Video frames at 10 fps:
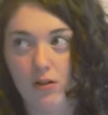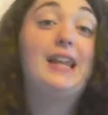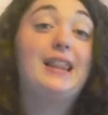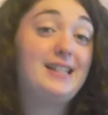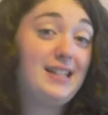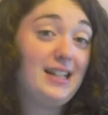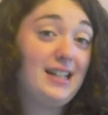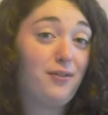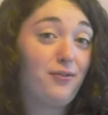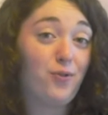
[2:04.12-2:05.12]
The D
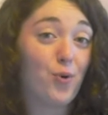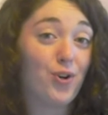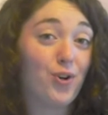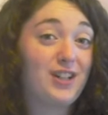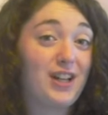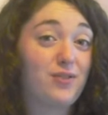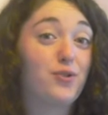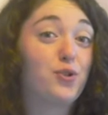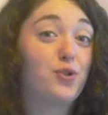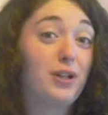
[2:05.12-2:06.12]
in forward stands
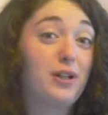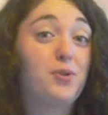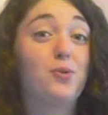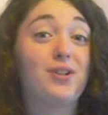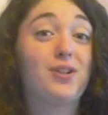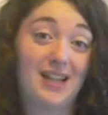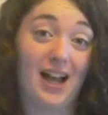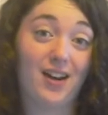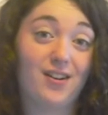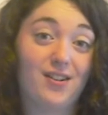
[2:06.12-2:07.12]
for dreams or
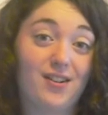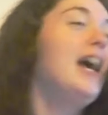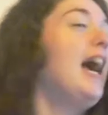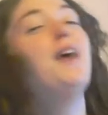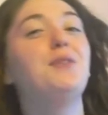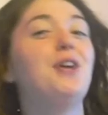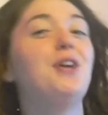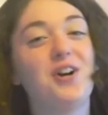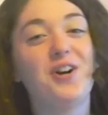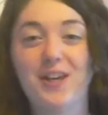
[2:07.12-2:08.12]
desires. I'm
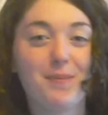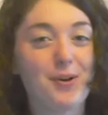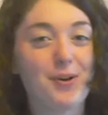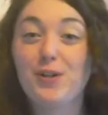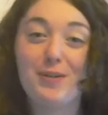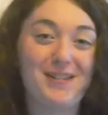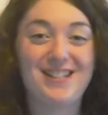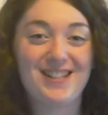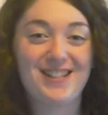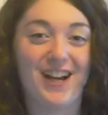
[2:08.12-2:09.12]
not talking about creepy
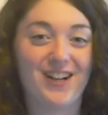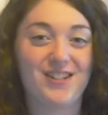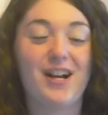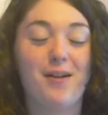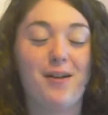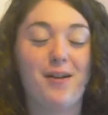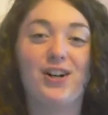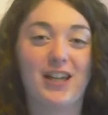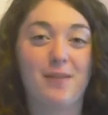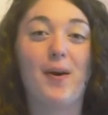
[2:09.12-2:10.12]
desires, I'm
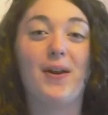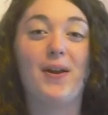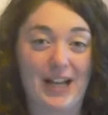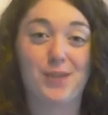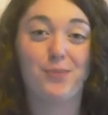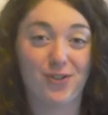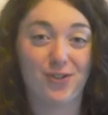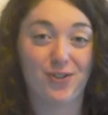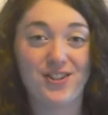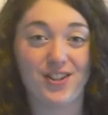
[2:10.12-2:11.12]
talking about
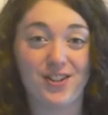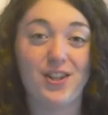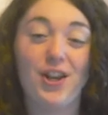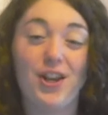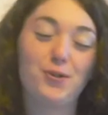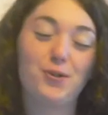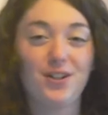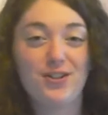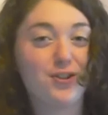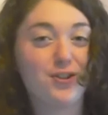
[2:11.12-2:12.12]
aspirations. So
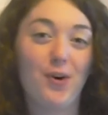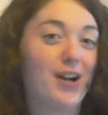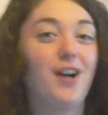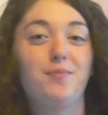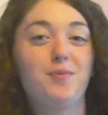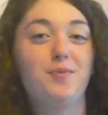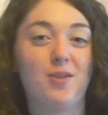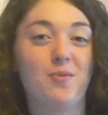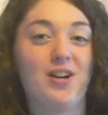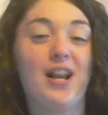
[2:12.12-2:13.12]
please don't walk up to
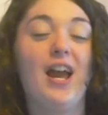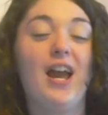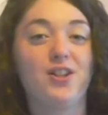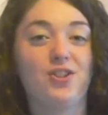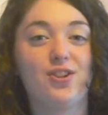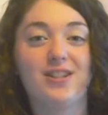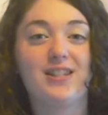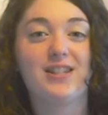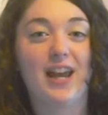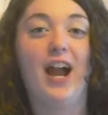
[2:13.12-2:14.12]
someone and start
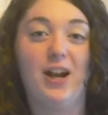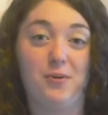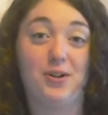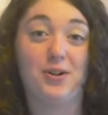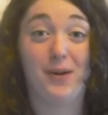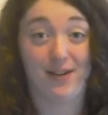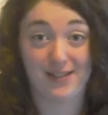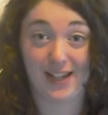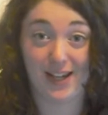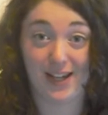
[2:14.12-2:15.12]
saying, "I want to have
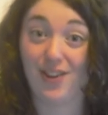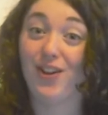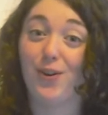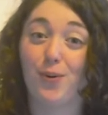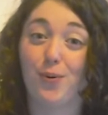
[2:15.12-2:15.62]
sex with you."